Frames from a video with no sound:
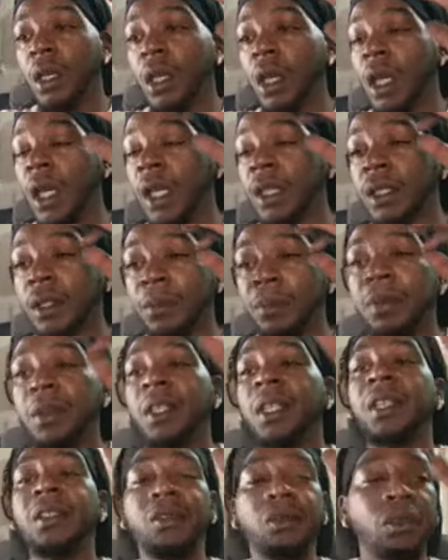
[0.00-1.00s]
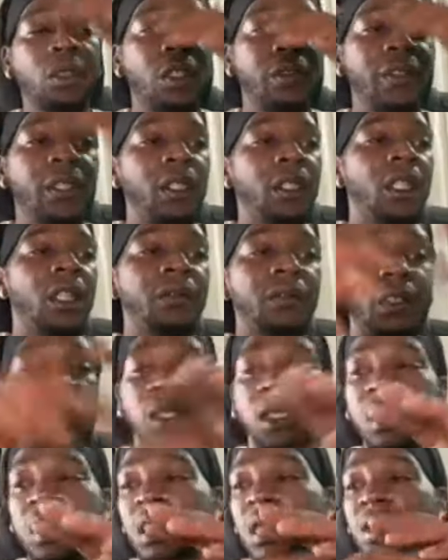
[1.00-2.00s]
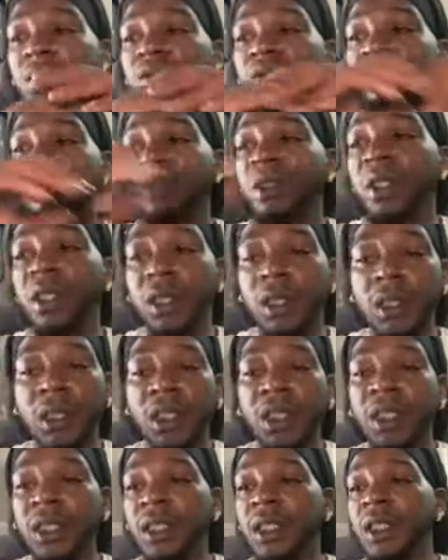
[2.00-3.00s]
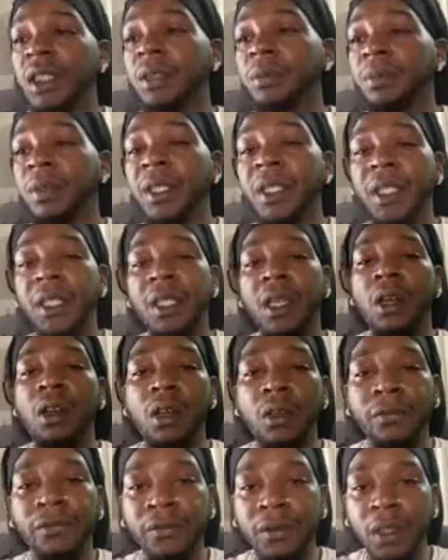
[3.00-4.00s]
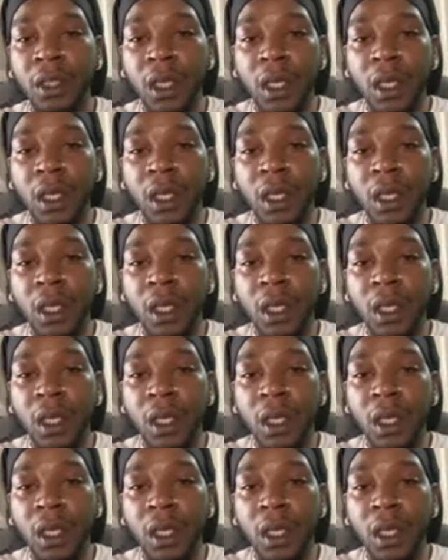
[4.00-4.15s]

has a plethora of endeavors that it can really just display and offer.